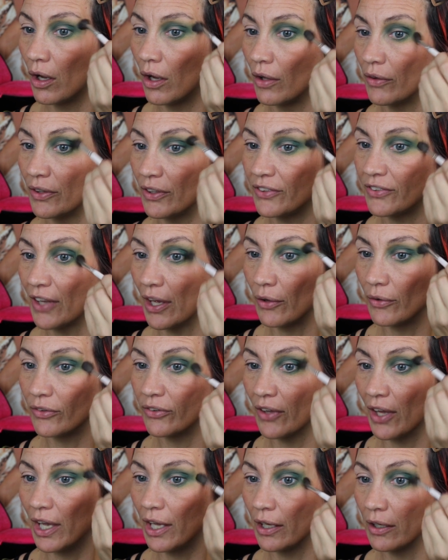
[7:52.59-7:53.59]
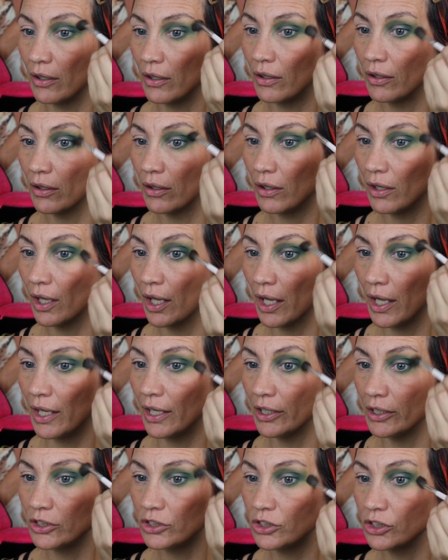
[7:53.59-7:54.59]
on this outside
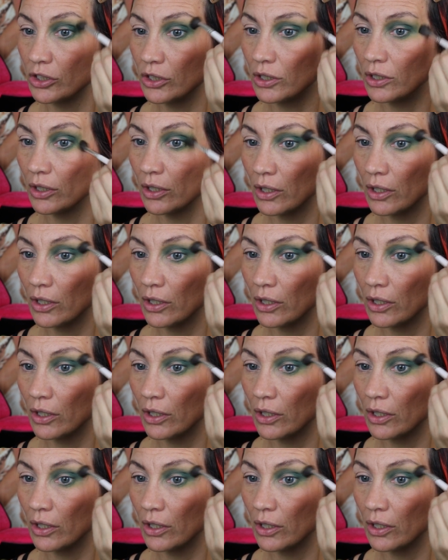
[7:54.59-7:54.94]
edge.